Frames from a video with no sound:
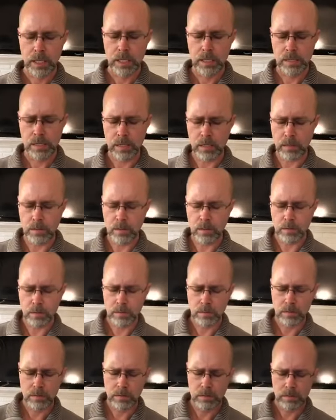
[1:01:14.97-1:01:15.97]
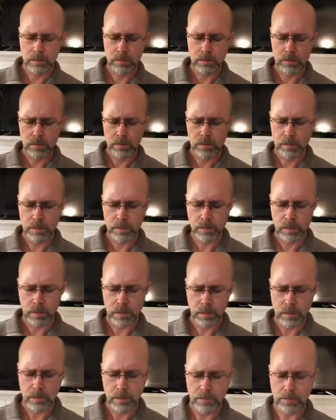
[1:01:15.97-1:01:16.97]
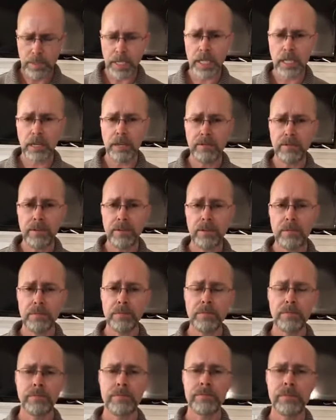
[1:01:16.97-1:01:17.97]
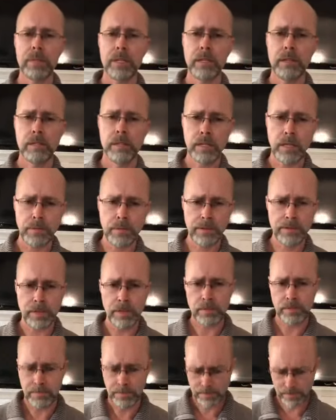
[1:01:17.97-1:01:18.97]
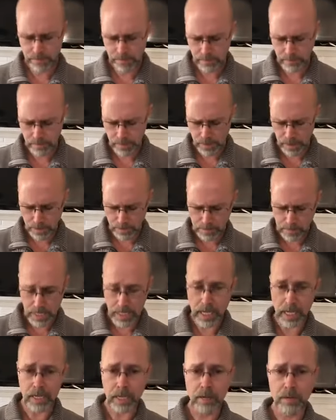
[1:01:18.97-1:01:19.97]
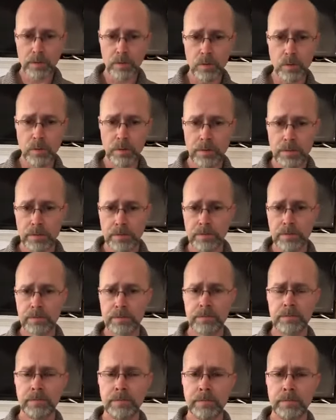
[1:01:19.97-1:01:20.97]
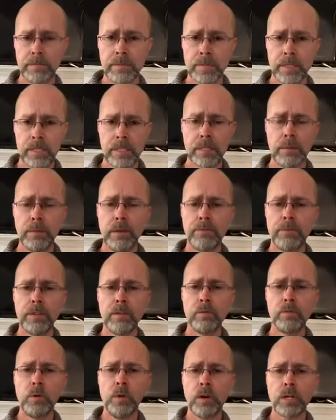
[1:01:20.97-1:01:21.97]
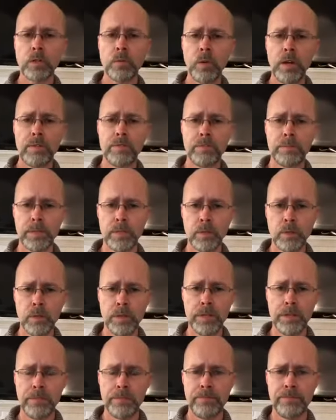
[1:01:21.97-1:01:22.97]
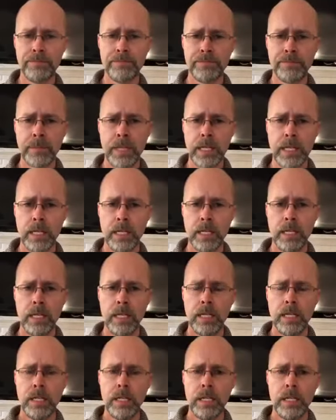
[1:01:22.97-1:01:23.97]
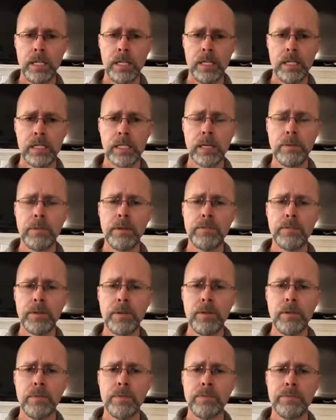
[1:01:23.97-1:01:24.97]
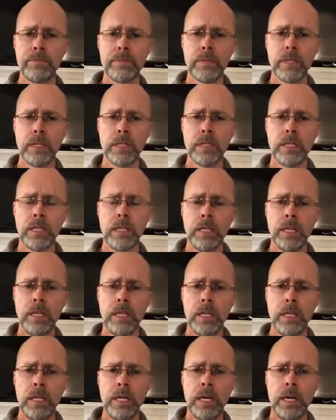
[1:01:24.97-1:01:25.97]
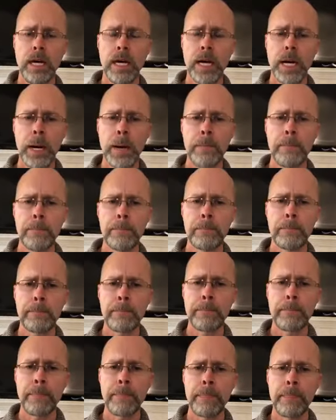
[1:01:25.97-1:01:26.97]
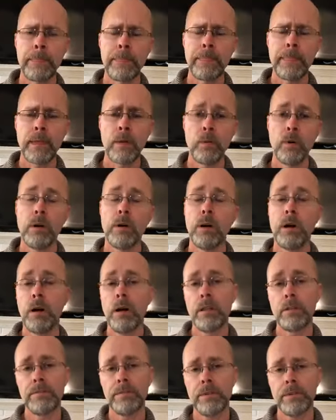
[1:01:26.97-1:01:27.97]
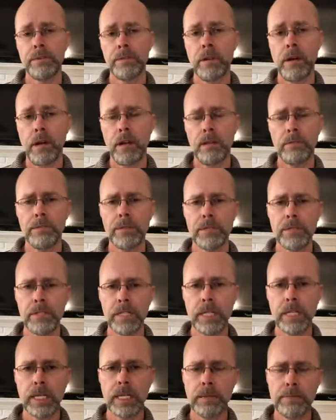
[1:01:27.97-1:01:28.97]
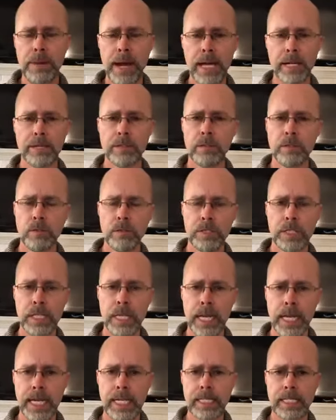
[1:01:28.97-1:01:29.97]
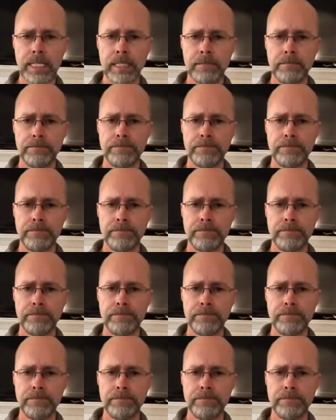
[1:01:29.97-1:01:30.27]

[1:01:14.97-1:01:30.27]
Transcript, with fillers: So, many of you, some of you, may not know the Lord. Some of you have walked away from the Lord. Some of you um, well, all of us, all of us need to come back to the Lord tonight.